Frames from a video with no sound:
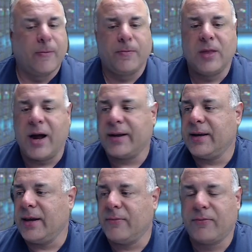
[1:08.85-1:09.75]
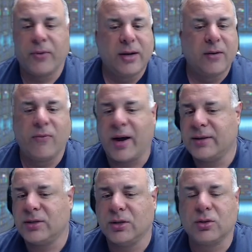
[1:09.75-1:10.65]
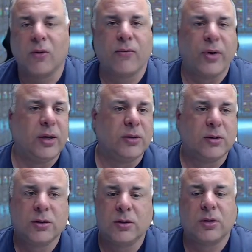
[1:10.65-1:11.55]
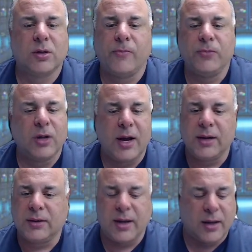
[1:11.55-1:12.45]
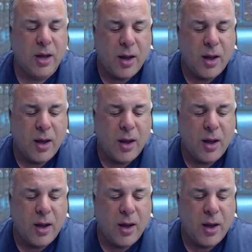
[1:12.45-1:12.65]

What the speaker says: not getting free devices or free anything,